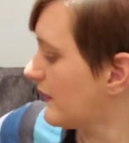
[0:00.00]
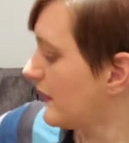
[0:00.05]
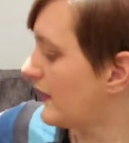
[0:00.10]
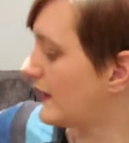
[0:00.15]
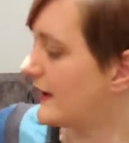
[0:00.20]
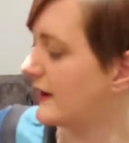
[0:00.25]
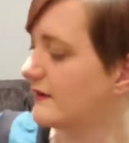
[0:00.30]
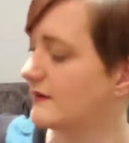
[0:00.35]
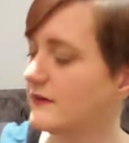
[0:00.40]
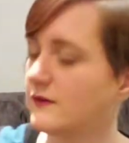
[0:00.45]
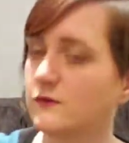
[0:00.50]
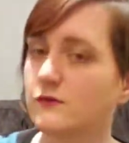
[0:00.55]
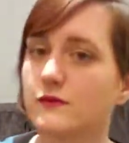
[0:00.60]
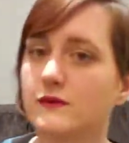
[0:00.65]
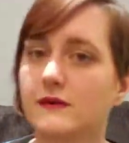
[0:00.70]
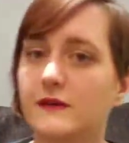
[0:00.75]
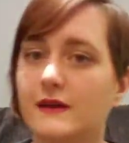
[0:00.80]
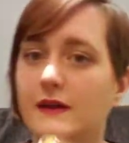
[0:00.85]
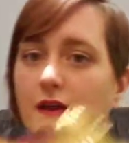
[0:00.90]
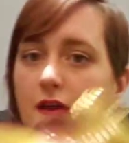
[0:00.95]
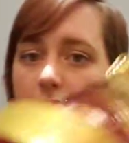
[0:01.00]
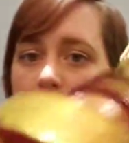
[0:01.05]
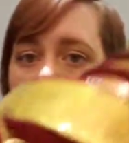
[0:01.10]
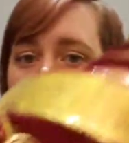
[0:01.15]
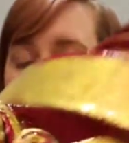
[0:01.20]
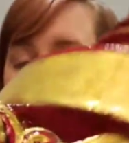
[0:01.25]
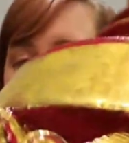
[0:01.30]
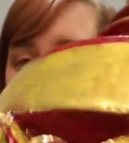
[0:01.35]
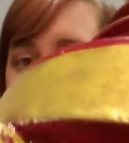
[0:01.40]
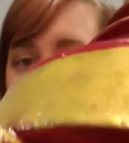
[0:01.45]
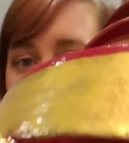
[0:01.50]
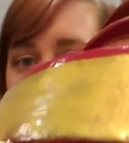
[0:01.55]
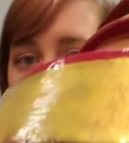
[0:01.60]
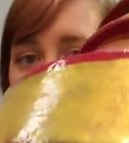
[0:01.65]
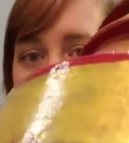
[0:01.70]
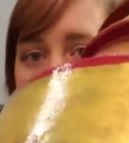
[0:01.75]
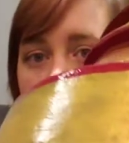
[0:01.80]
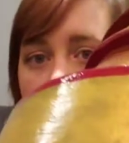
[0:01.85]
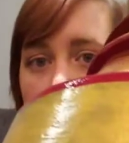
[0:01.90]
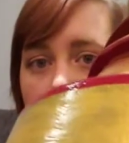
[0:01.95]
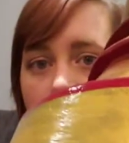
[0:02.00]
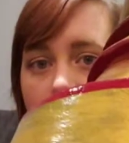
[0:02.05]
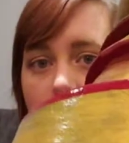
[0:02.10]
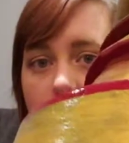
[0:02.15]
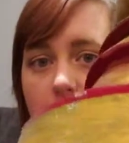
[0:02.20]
and I did really, let me get in here,